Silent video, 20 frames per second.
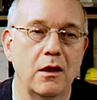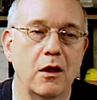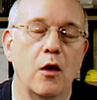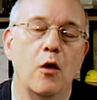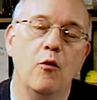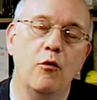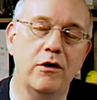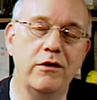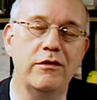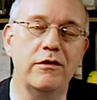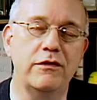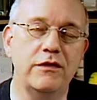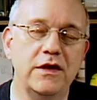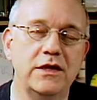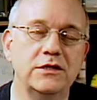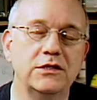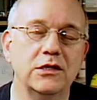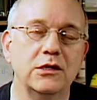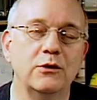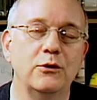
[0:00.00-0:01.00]
One of the
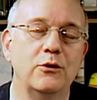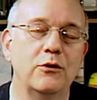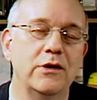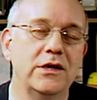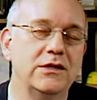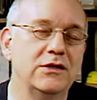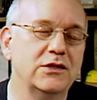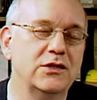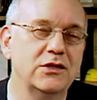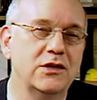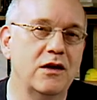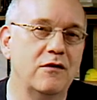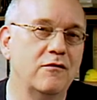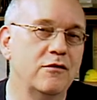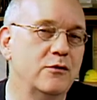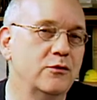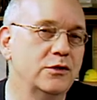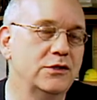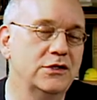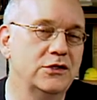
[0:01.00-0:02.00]
things that Laurie
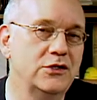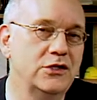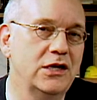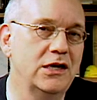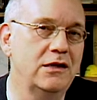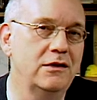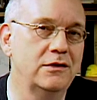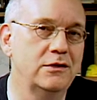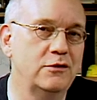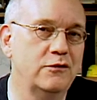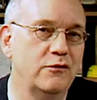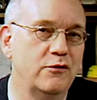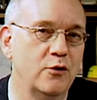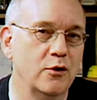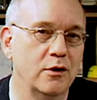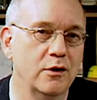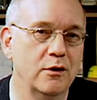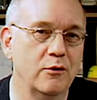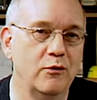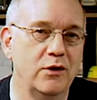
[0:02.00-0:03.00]
discovered was a challenge
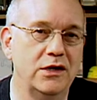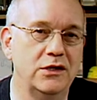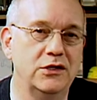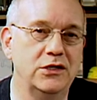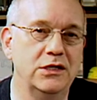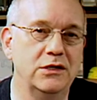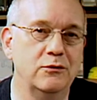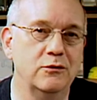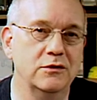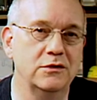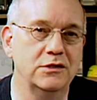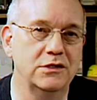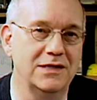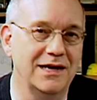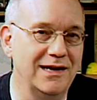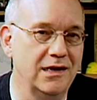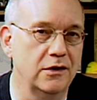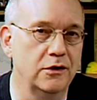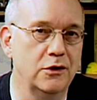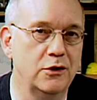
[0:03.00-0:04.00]
for her when she was
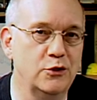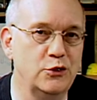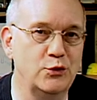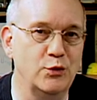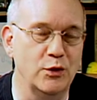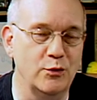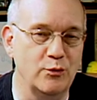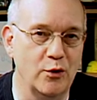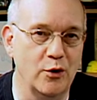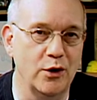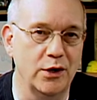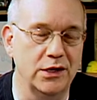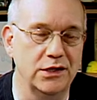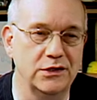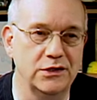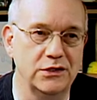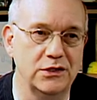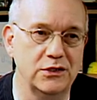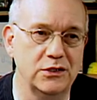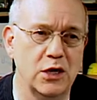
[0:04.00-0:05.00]
diagnosed with
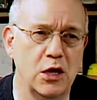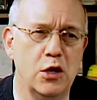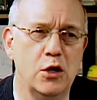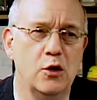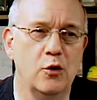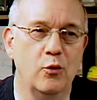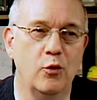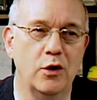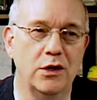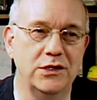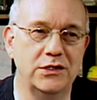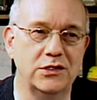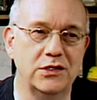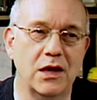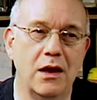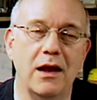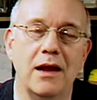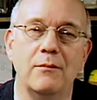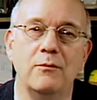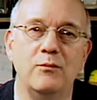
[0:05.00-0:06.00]
Parkinson's was
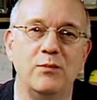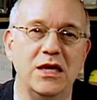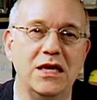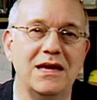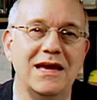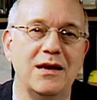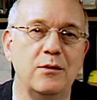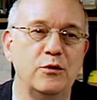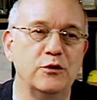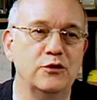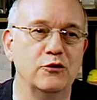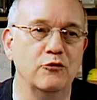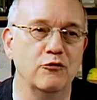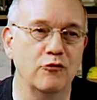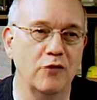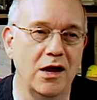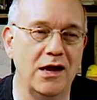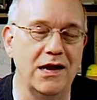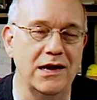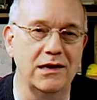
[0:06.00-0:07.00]
being able to
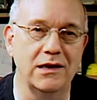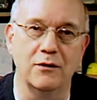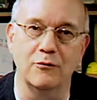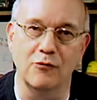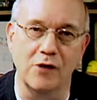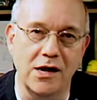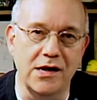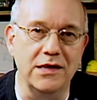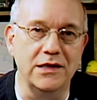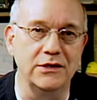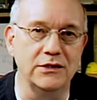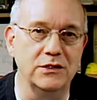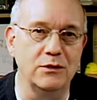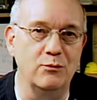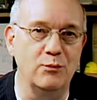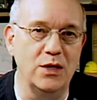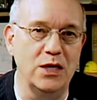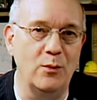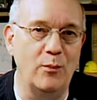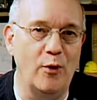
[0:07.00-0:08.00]
write, and writing is a
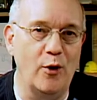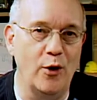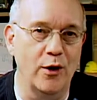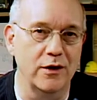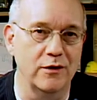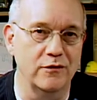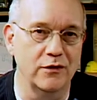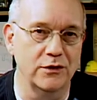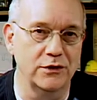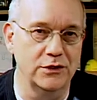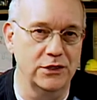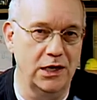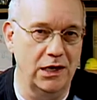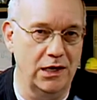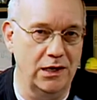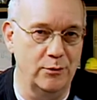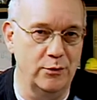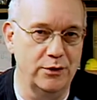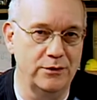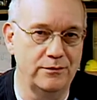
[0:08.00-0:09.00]
big part of her job.